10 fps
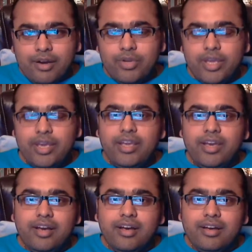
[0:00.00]
Okay,
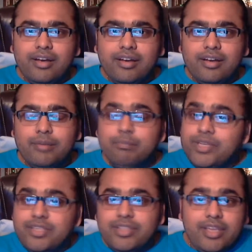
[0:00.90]

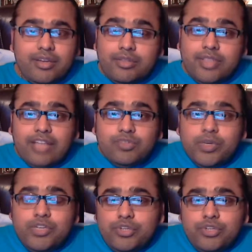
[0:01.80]
but that's
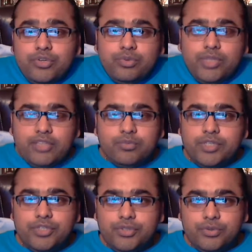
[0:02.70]
what you do. That's
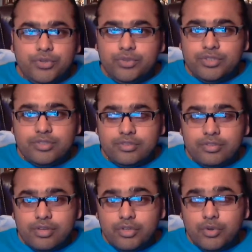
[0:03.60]
what you do. You
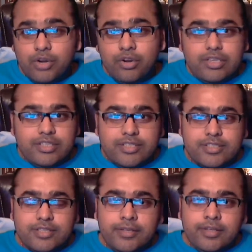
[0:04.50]
are not
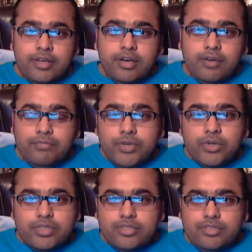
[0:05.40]
just
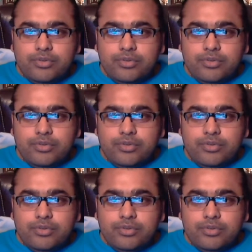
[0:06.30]
viewers.